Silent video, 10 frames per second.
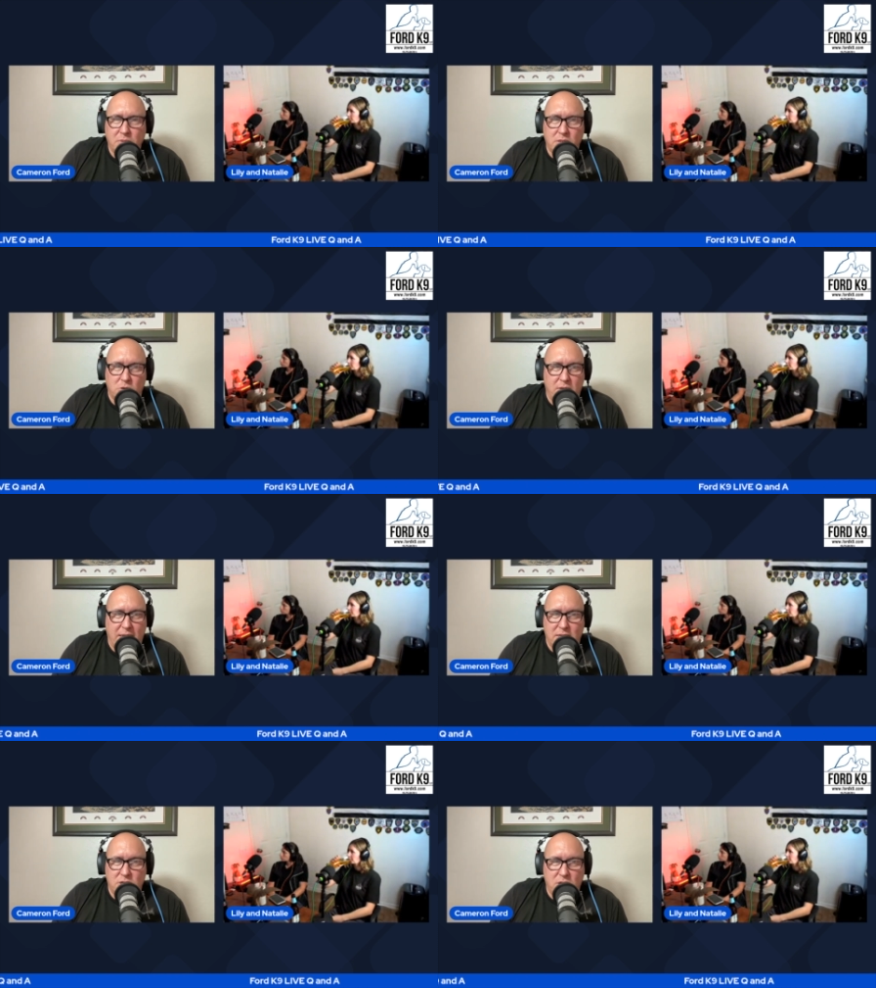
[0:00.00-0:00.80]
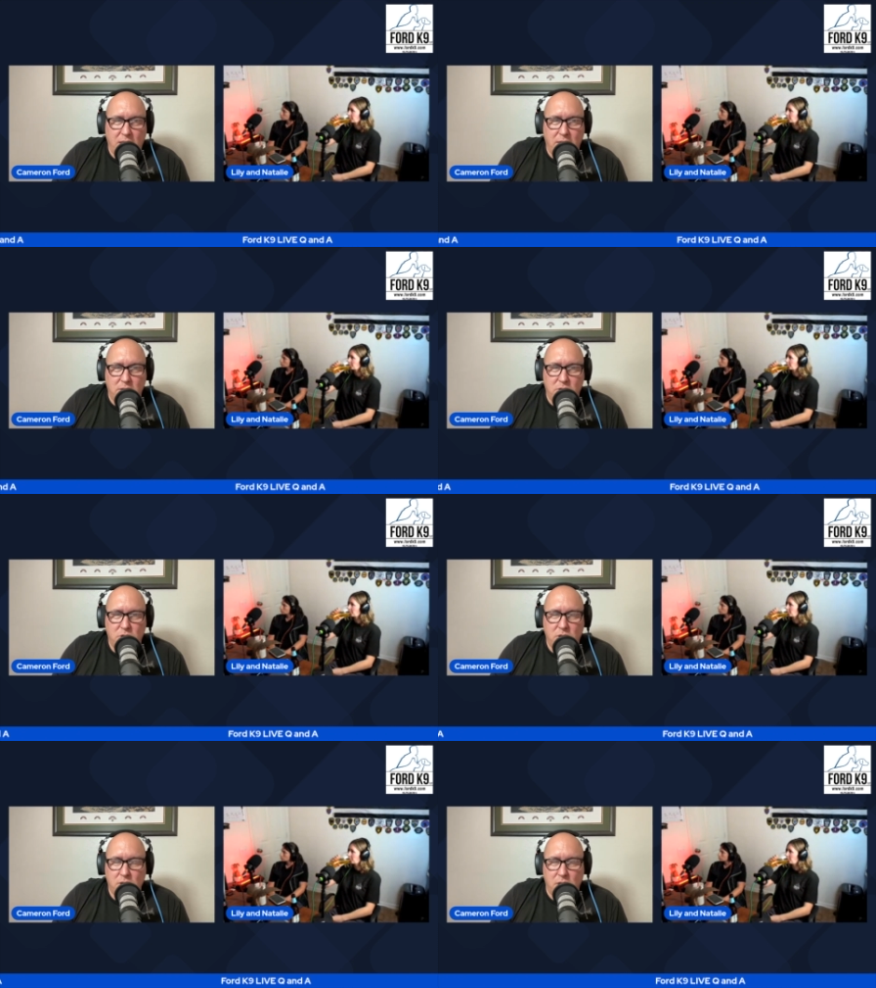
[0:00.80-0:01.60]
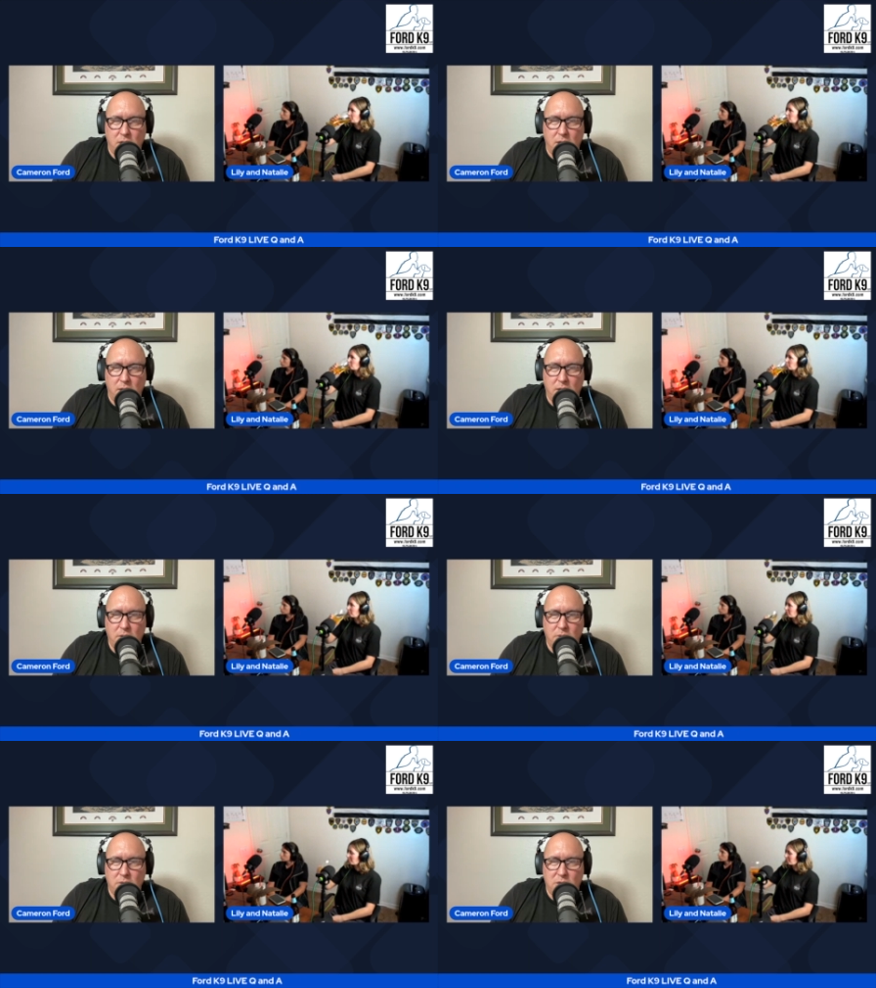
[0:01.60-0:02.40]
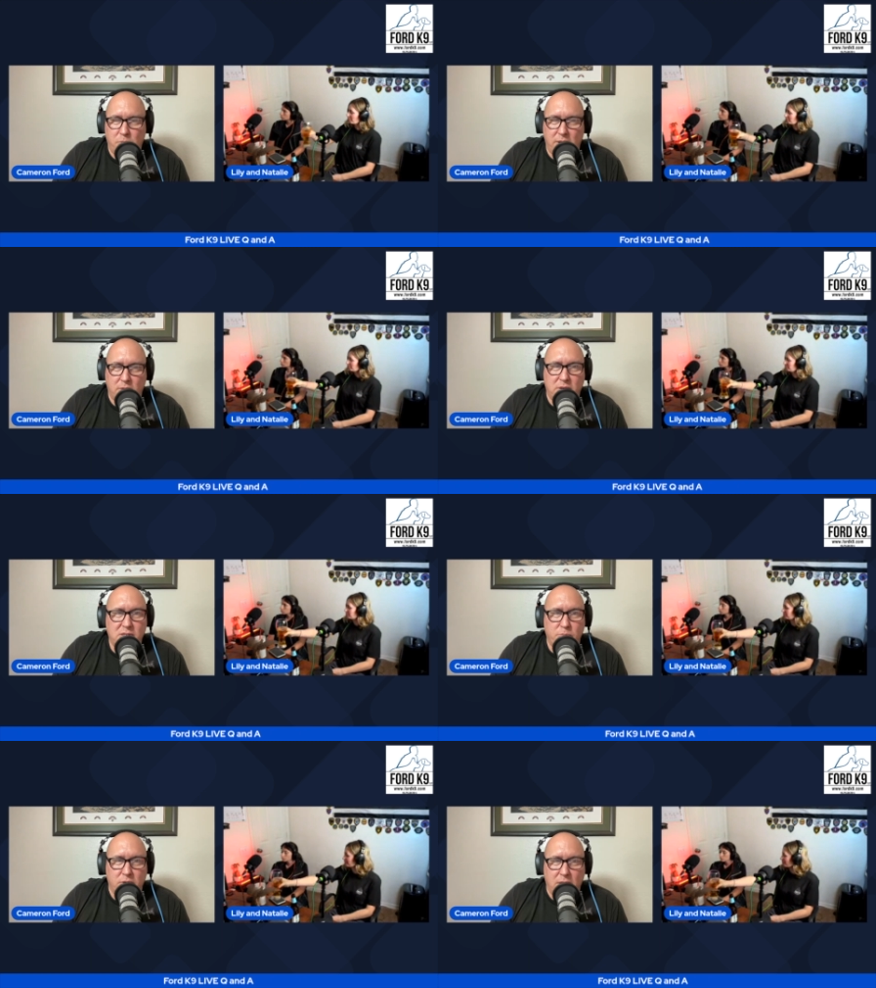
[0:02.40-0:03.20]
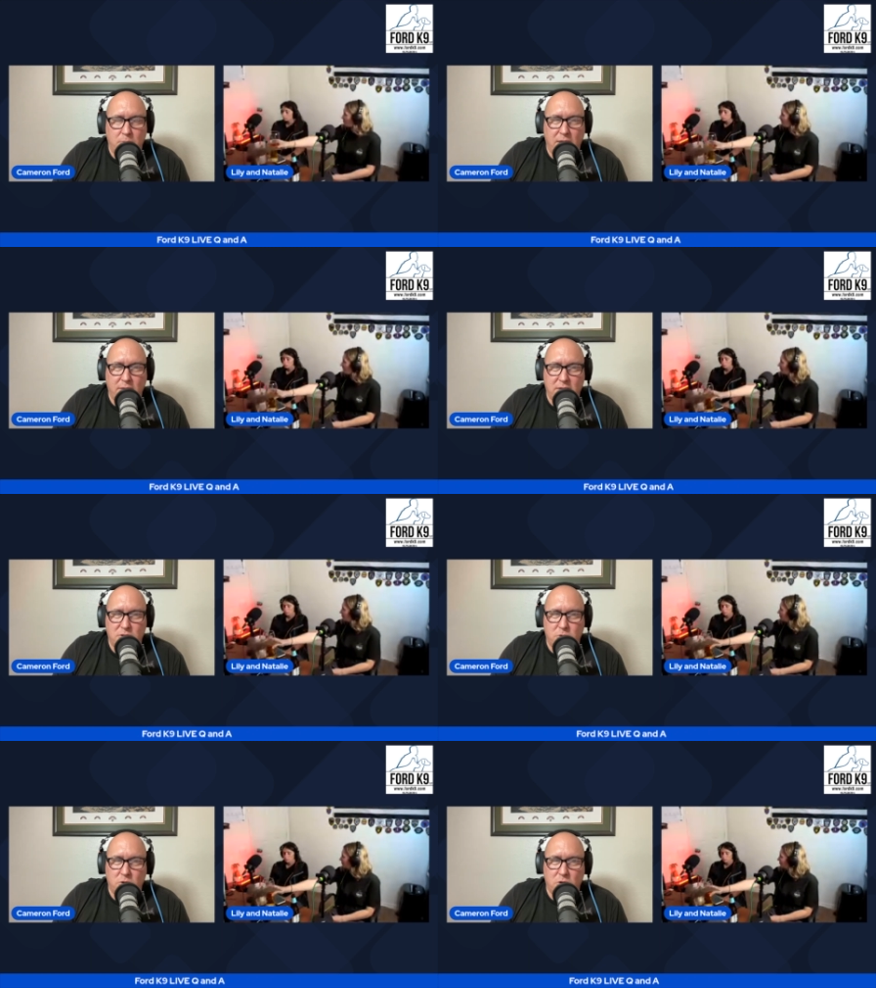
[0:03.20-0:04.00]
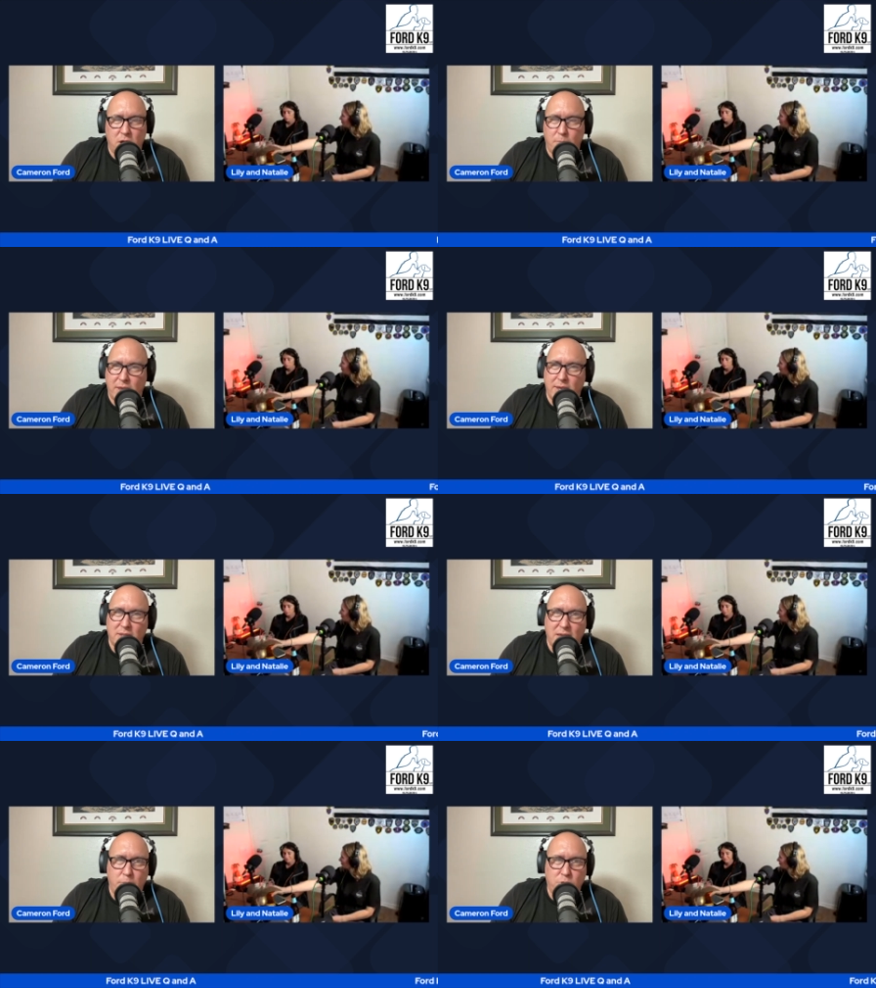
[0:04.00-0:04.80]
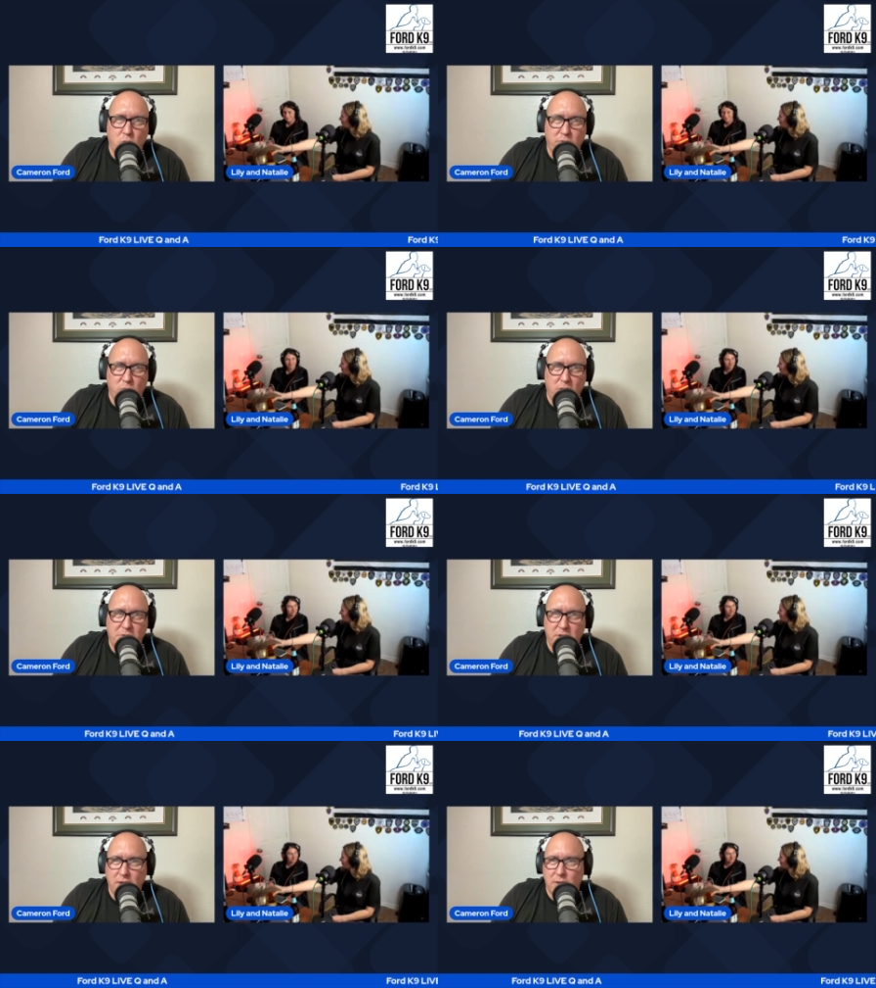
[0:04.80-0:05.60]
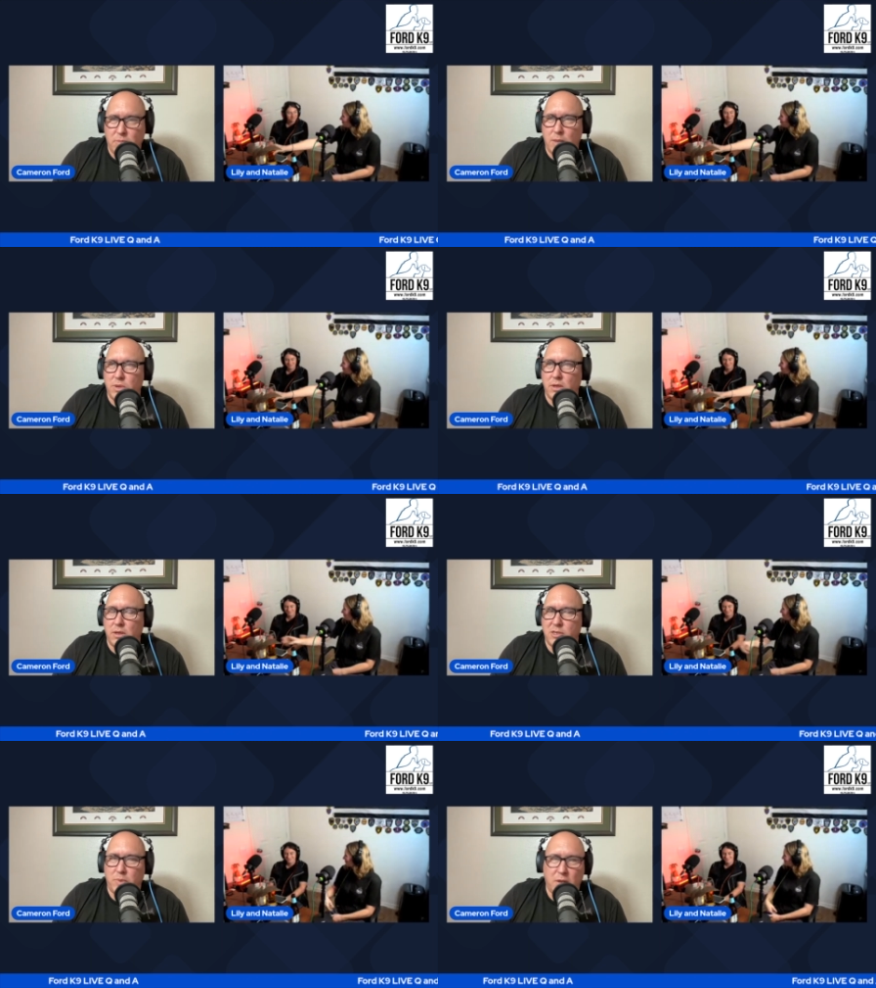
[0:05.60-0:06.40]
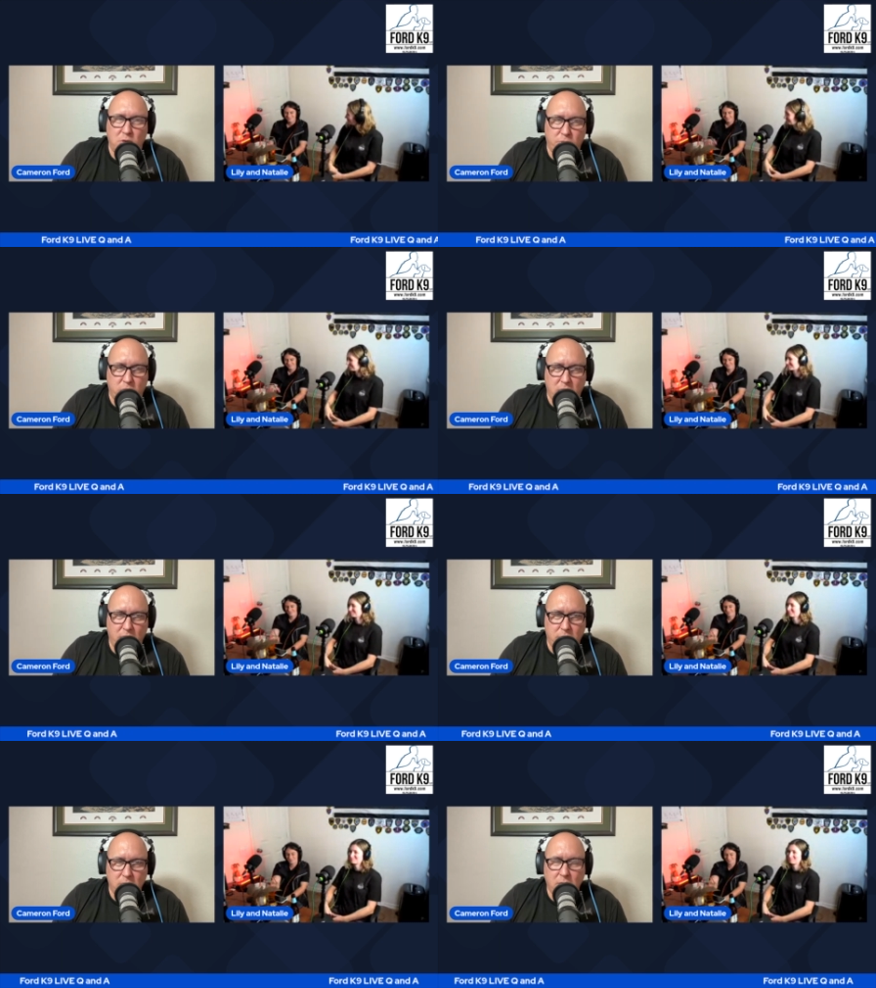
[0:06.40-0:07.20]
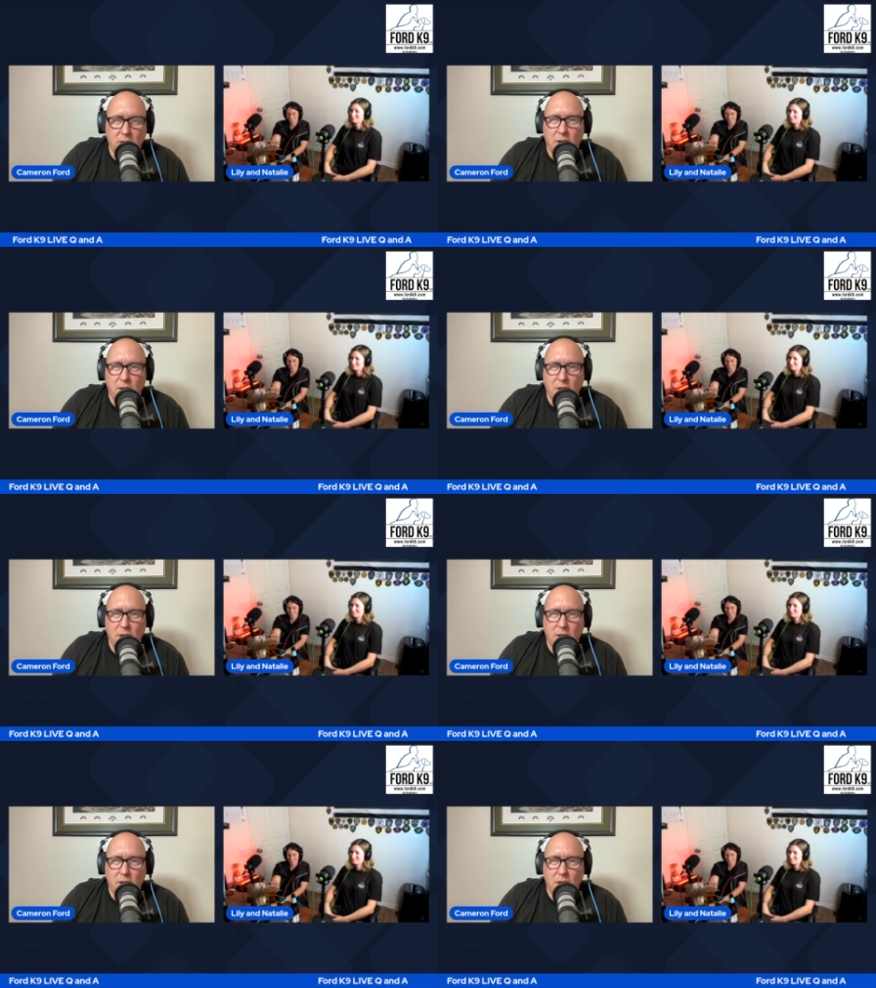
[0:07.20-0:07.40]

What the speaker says: So that can change depending on the discipline. I might like a certain dog. I might like a Labrador for one thing and maybe a Spaniel for another.